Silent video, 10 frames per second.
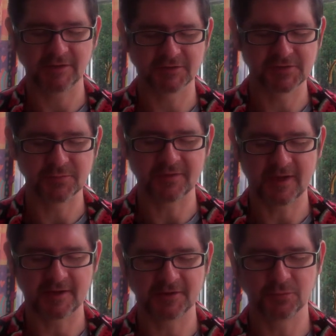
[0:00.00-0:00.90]
doing
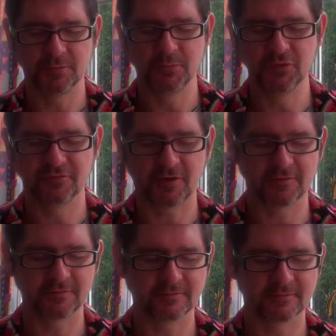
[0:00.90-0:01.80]
that, you will move
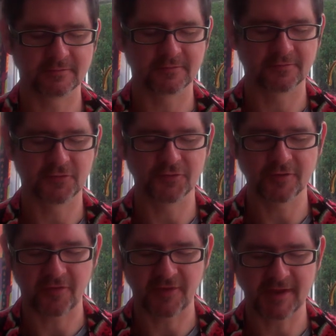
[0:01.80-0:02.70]
on for
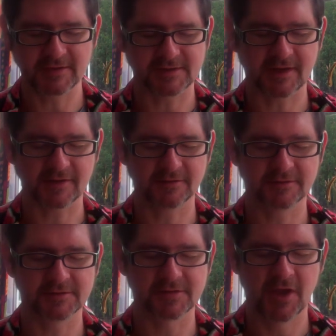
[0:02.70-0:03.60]
another 30
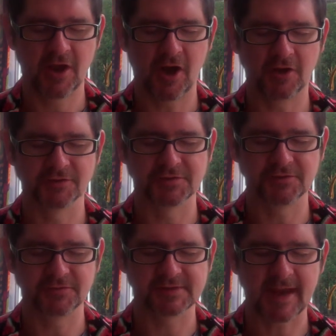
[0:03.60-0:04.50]
seconds
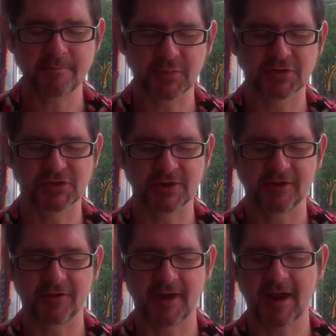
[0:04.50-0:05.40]
onto
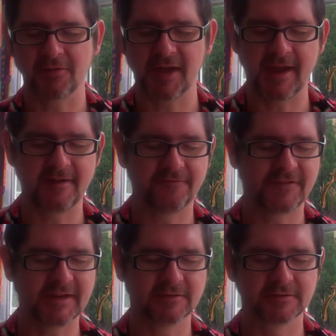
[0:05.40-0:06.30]
temperature and how the air
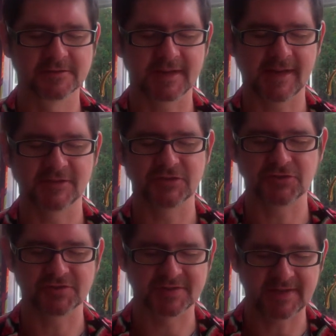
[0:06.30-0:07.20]
feels against
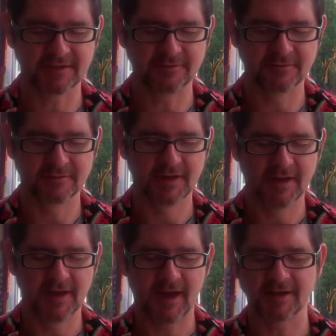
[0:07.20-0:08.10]
your skin,
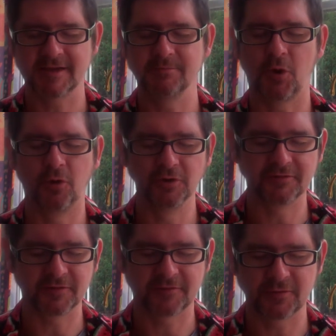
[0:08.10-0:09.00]
and keep all
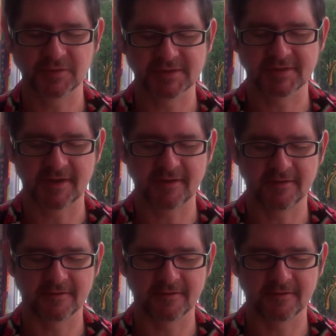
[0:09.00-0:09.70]
of your focus there.